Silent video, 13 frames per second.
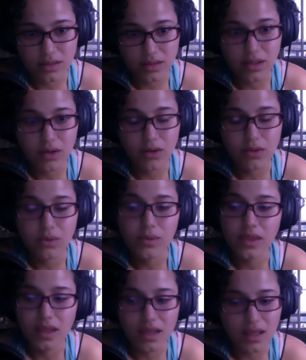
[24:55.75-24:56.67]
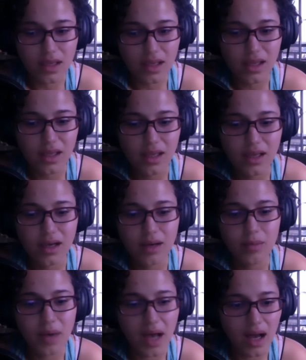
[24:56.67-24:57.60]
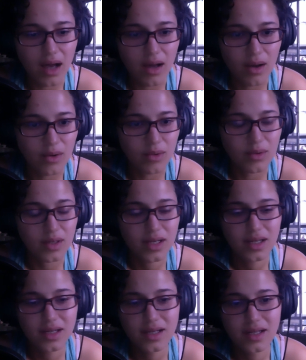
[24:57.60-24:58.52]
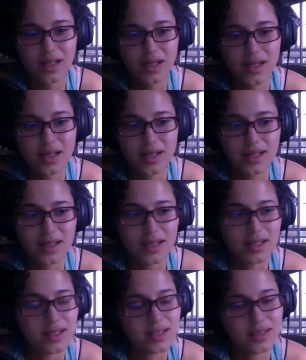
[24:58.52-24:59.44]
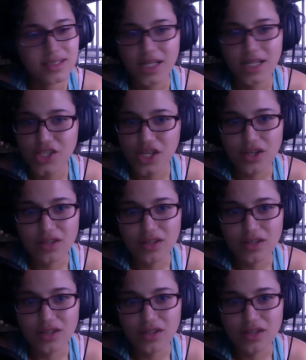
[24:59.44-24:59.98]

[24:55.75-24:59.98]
So thinking about touching your